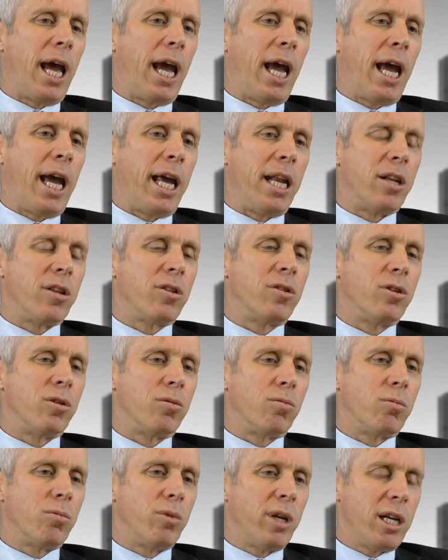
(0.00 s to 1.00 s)
And the
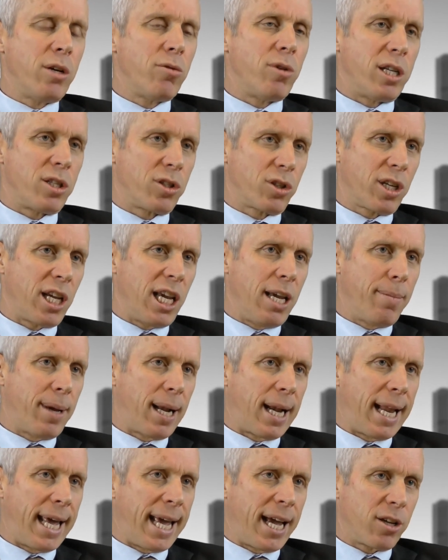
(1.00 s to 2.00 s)
redress scheme
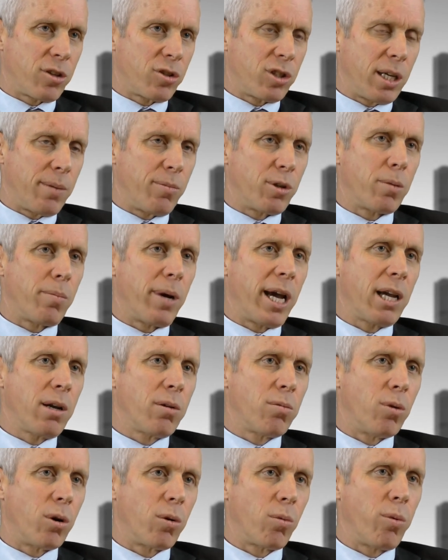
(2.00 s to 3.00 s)
allows them to make
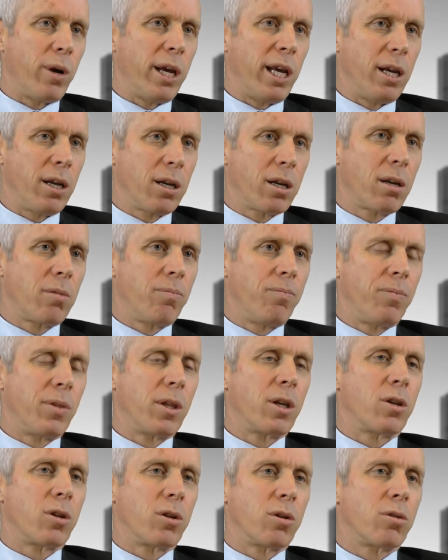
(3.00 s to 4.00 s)
what we
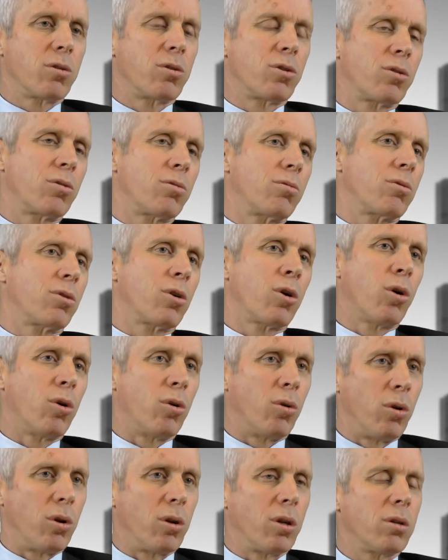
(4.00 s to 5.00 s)

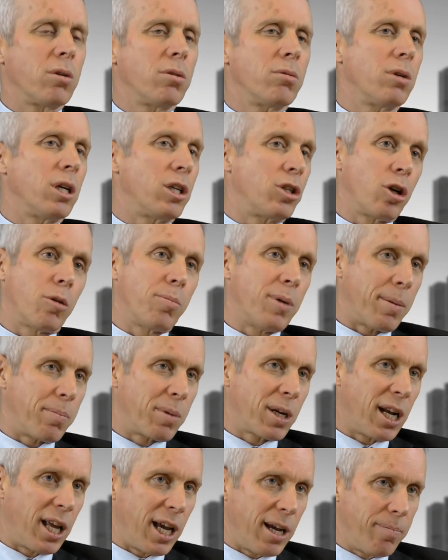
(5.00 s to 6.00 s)
call a top-up
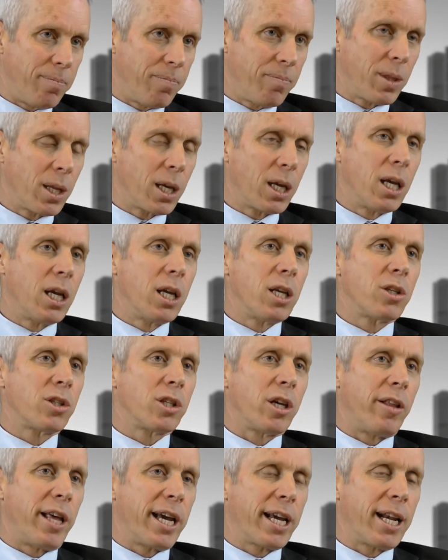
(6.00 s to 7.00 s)
claim.
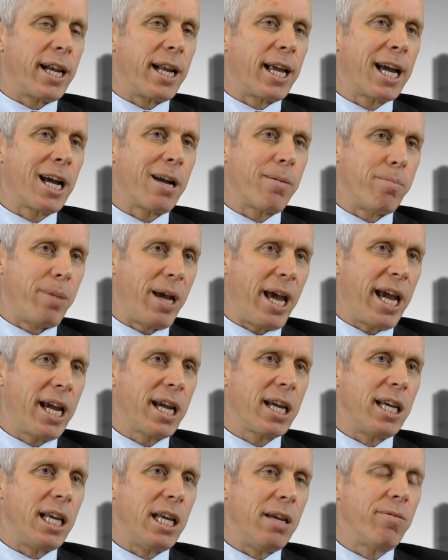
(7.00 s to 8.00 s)
So they can come
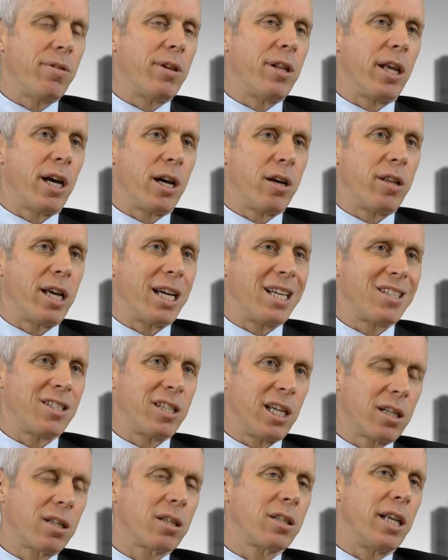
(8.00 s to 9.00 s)
back even though they
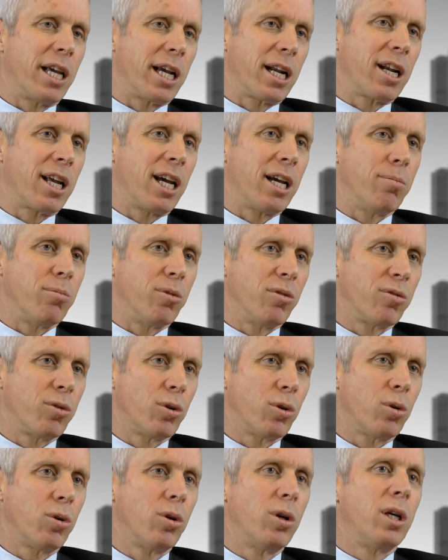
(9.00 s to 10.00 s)
settled their claim
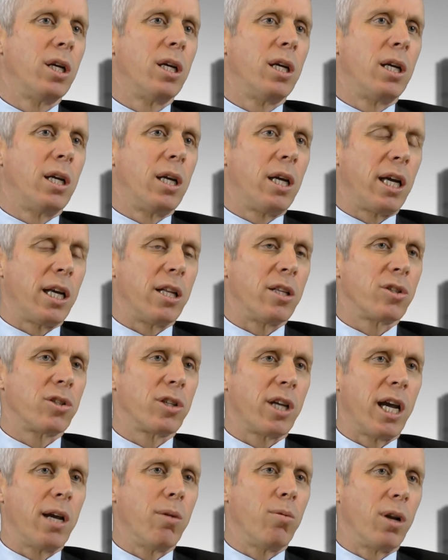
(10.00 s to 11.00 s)
before and
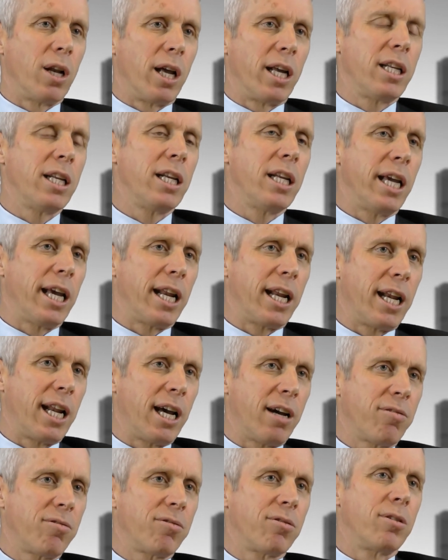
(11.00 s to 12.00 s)
say, well, I didn't get
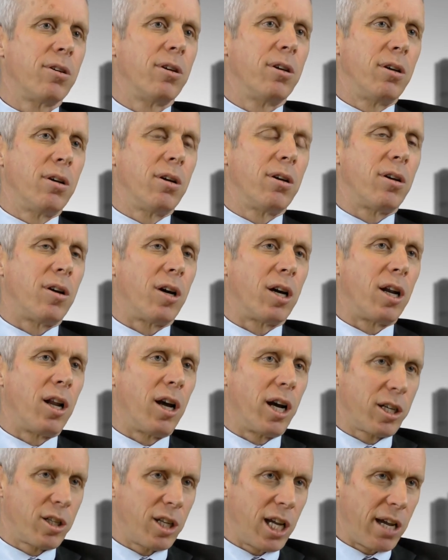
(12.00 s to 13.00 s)
enough, I'd
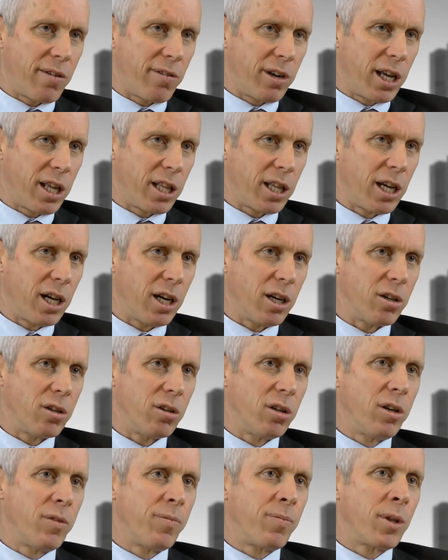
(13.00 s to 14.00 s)
like to have another go.
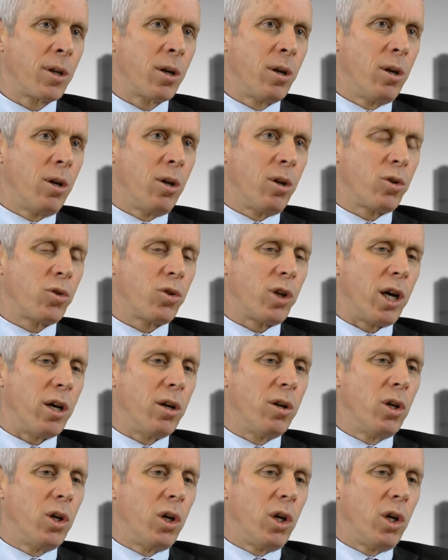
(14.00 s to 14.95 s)
So